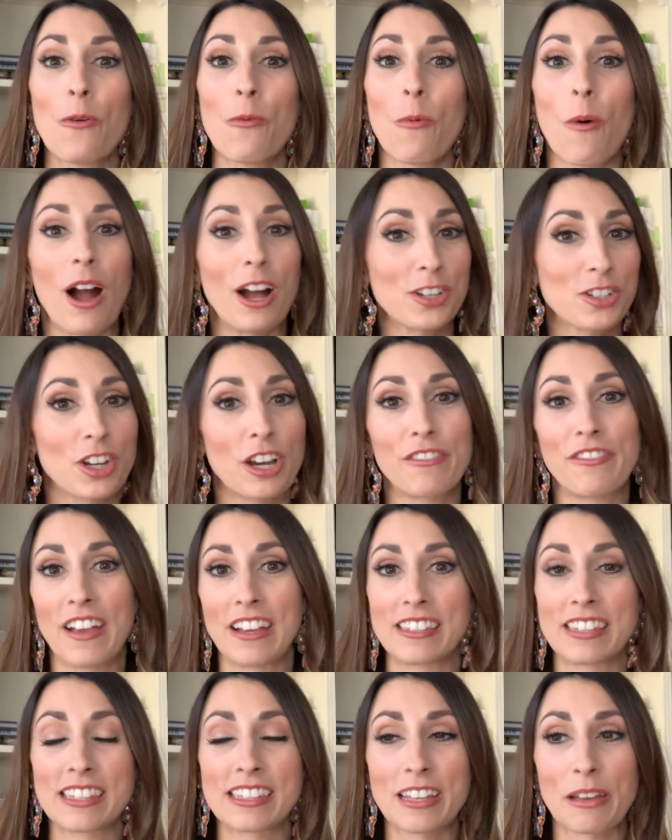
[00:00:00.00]
washed our
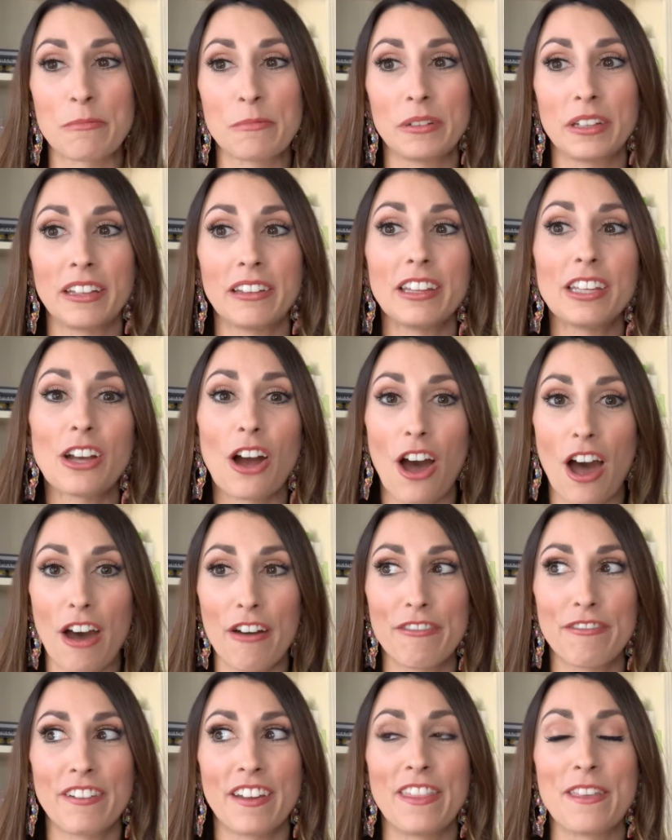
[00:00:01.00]
faces completely
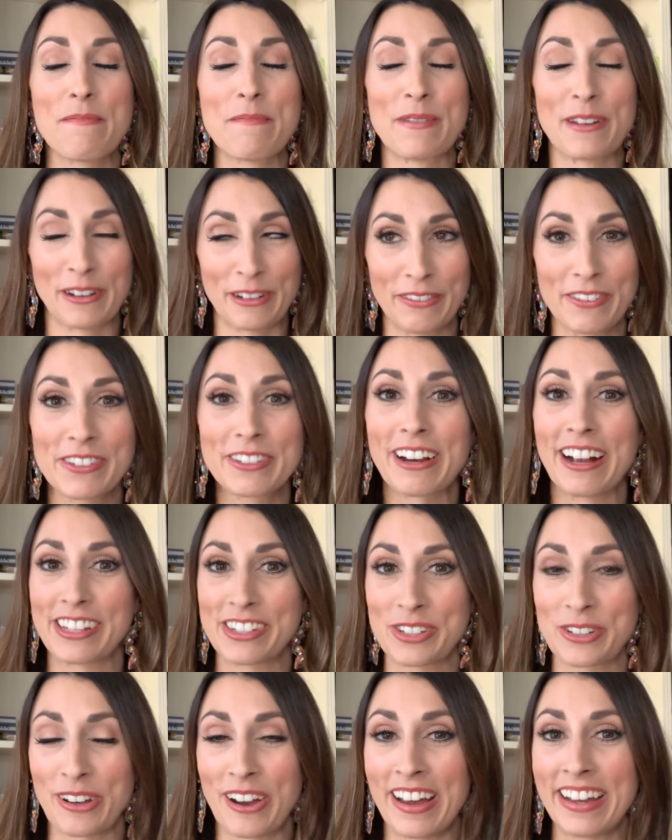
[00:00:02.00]
off in the middle of a
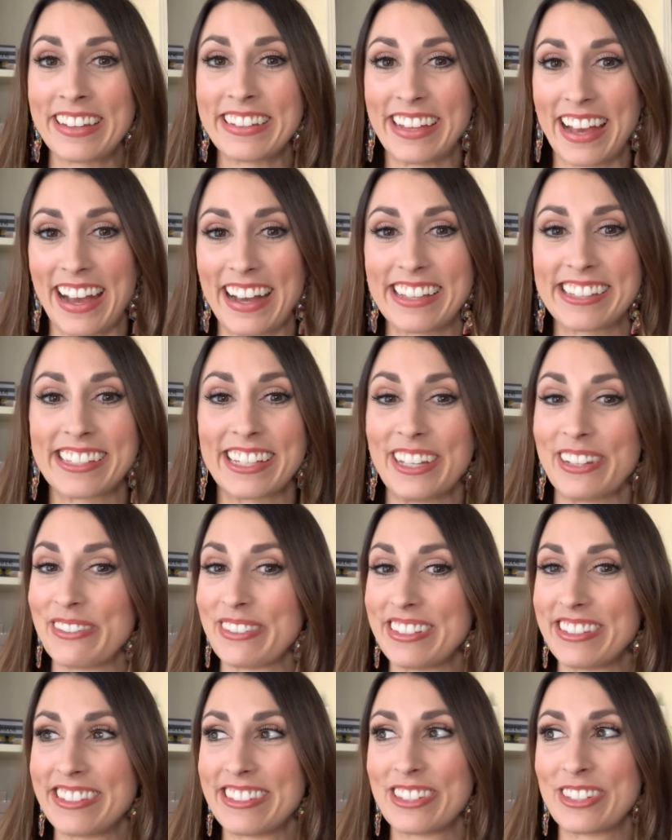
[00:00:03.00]
restaurant. Yes, it
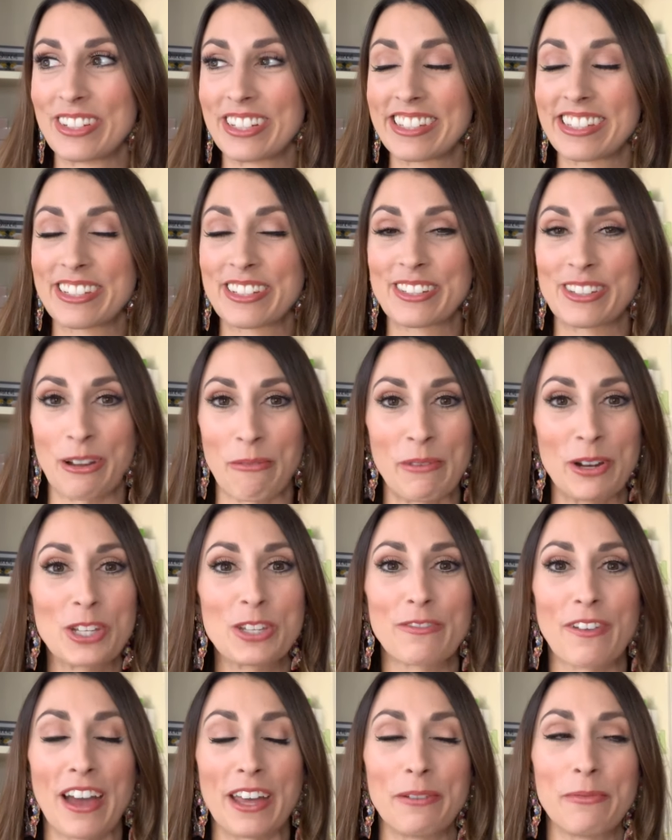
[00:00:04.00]
was just so
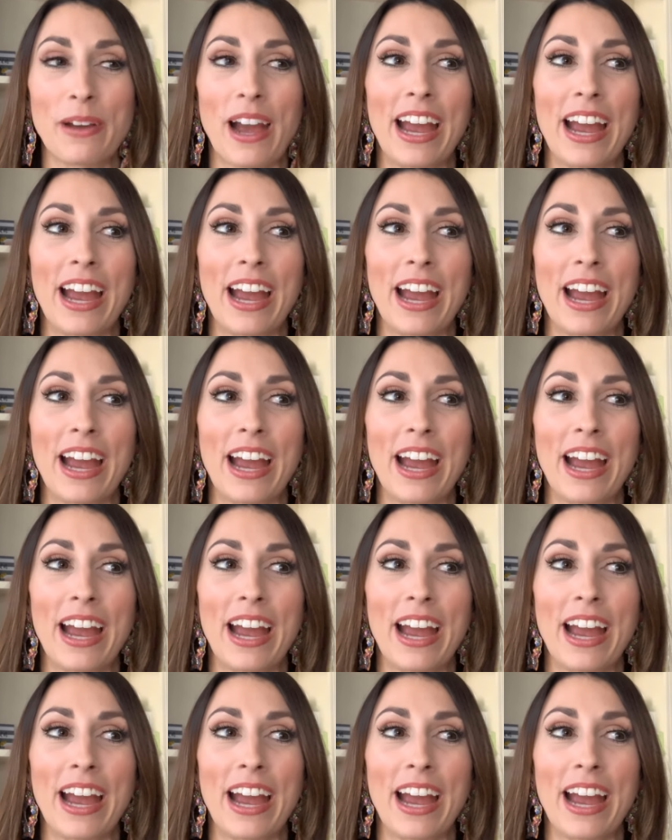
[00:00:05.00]
much fun.